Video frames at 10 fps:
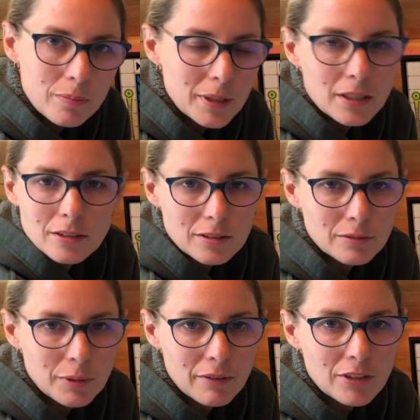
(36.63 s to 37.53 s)
because
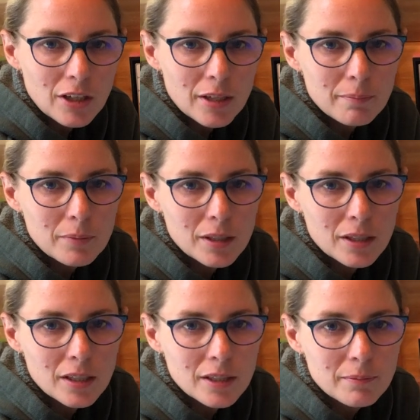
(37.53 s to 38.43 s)
we have time.
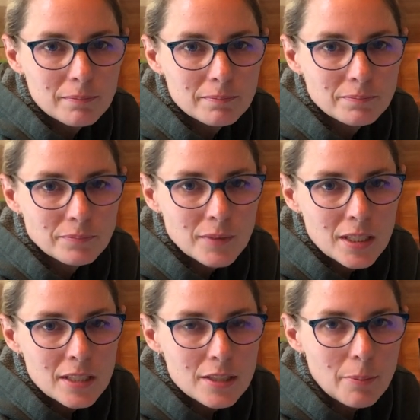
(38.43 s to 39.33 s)

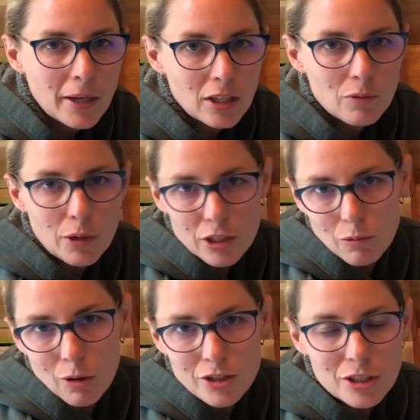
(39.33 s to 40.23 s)
Depending on when you're
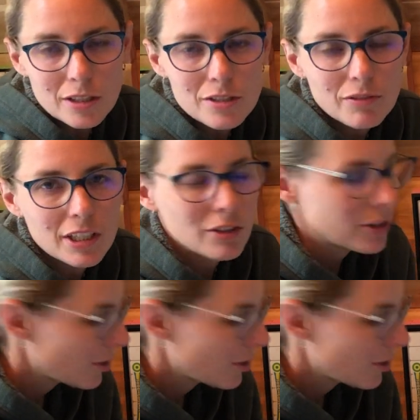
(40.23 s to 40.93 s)
watching this video, they